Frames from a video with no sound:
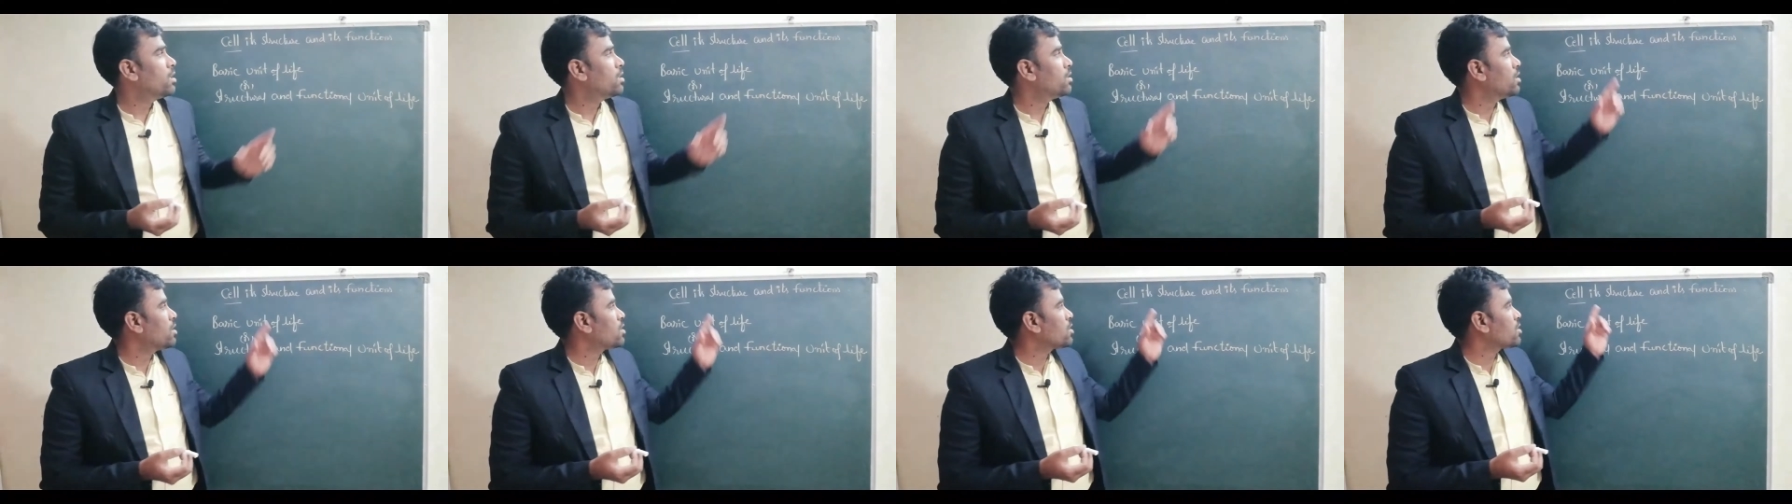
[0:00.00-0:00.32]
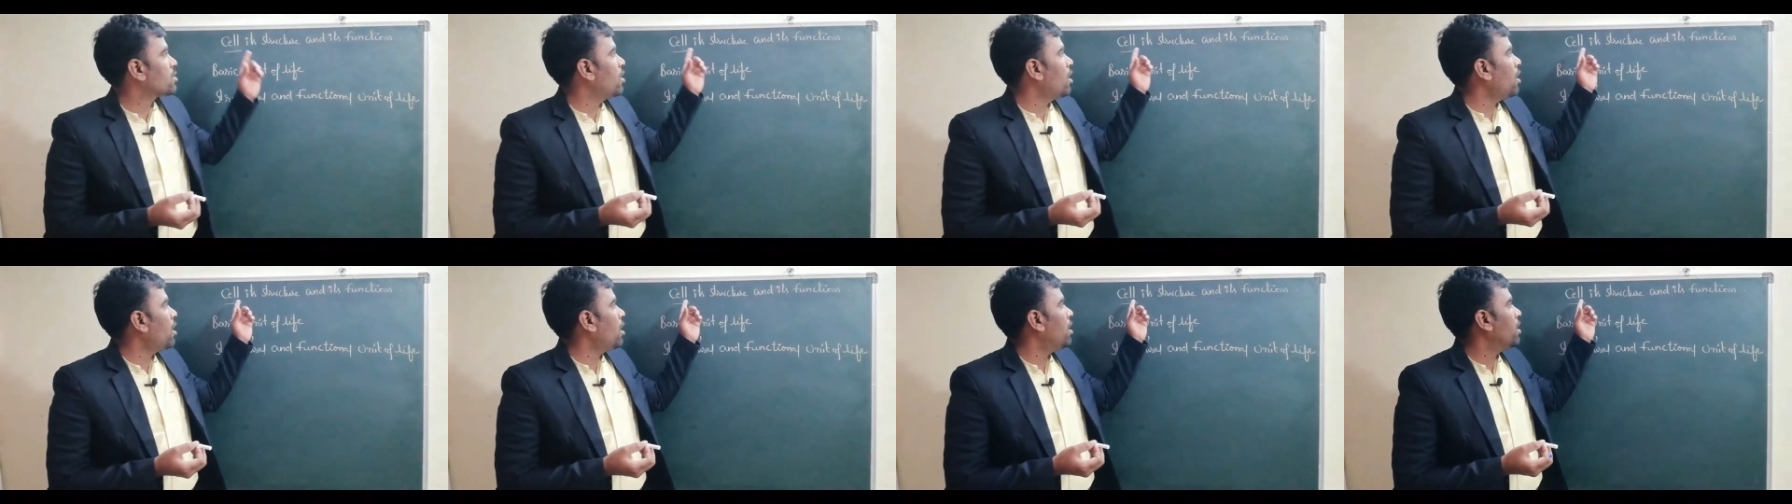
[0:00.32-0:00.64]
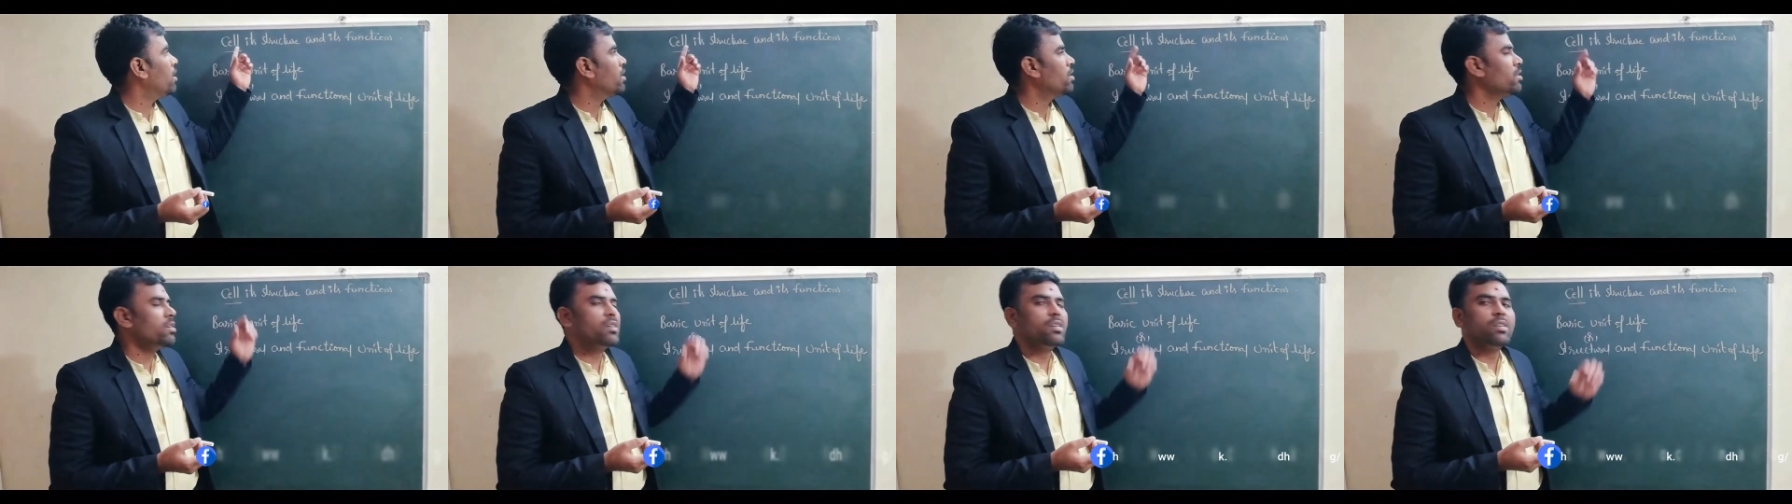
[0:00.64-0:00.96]
that's
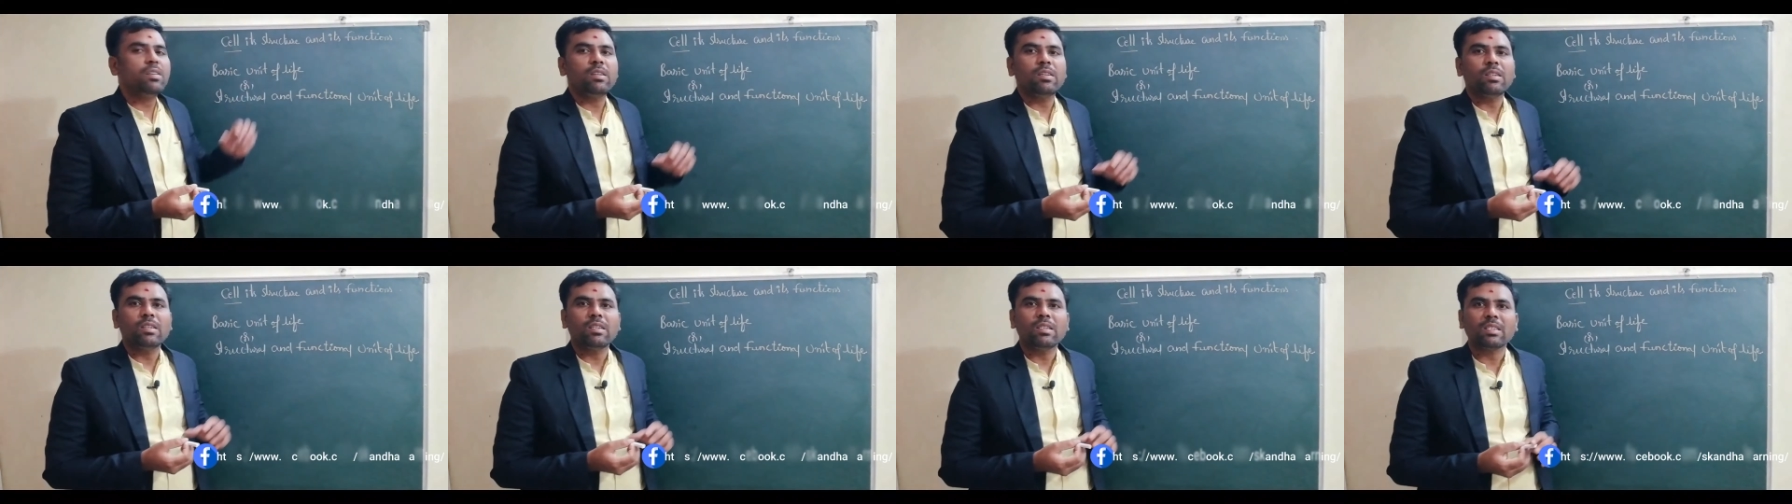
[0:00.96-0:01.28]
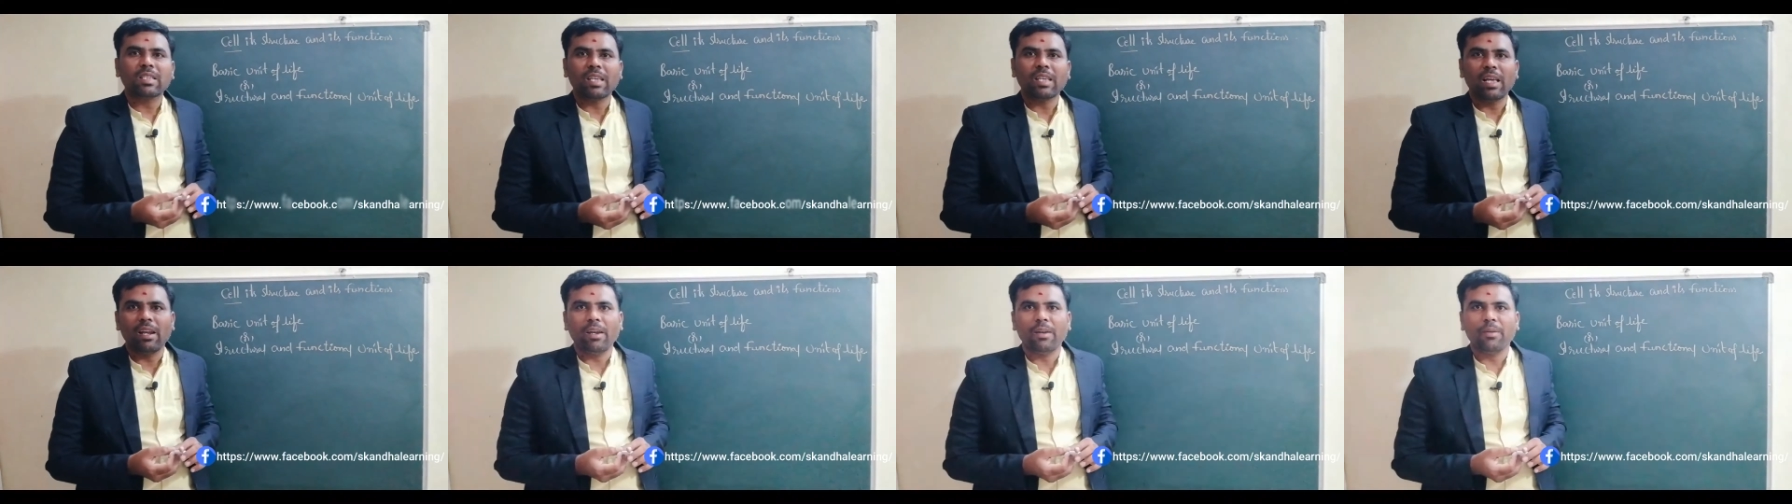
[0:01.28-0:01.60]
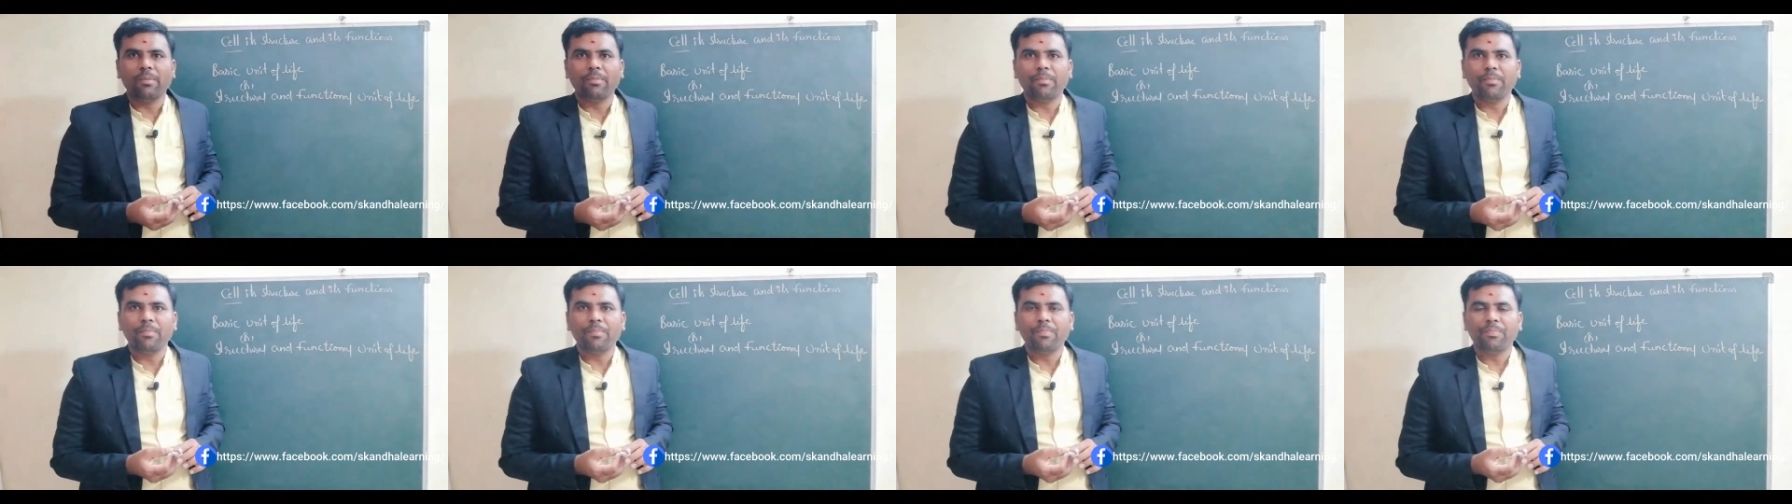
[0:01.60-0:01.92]
called
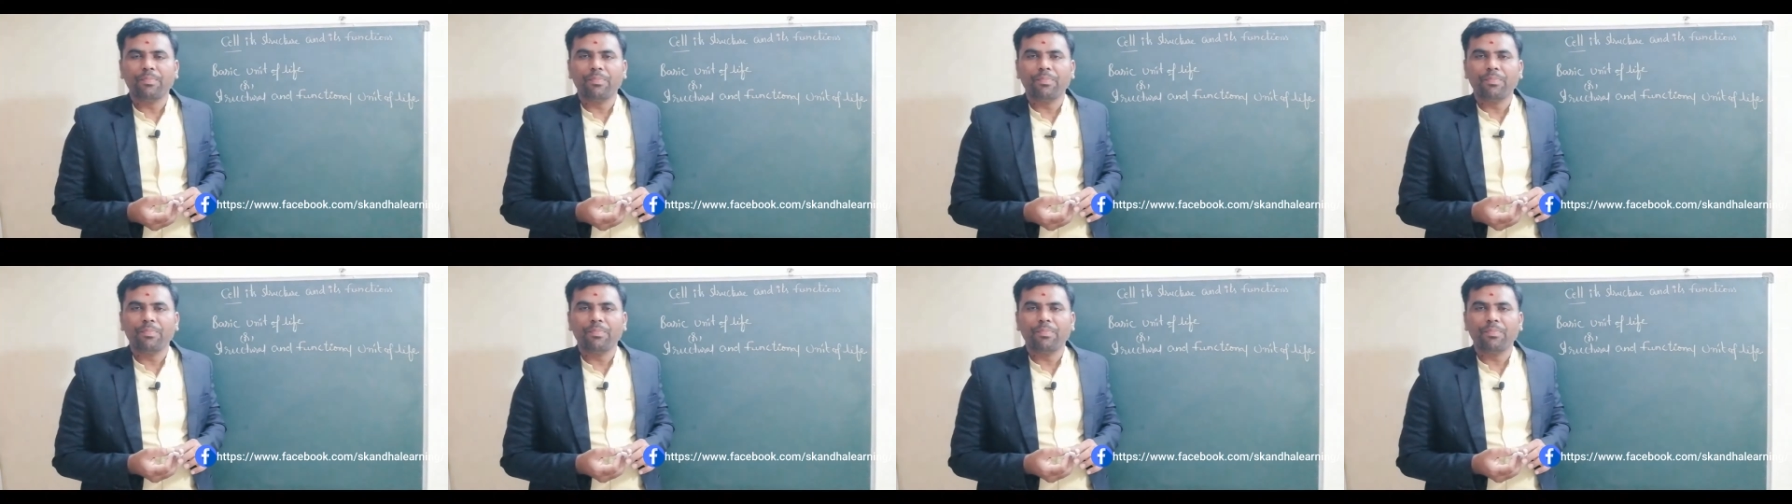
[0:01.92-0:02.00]
cell.